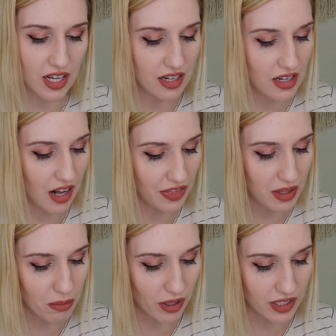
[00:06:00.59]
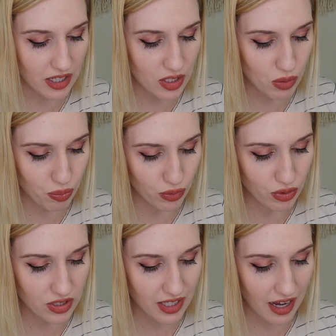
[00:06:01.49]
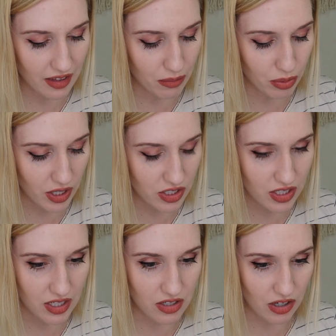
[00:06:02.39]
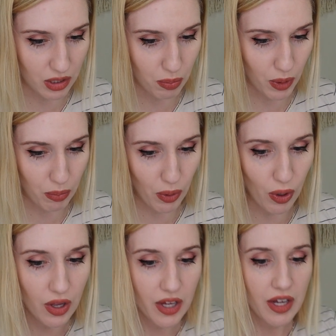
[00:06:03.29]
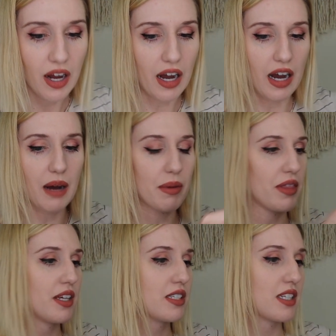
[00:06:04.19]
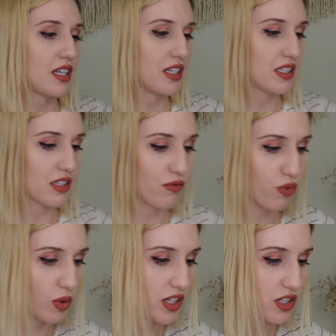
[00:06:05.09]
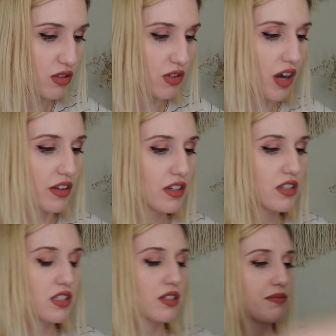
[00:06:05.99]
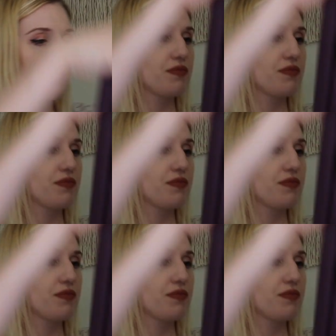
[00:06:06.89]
and not the Market and Spruce Kallon Brushed in dark purple. This is $42,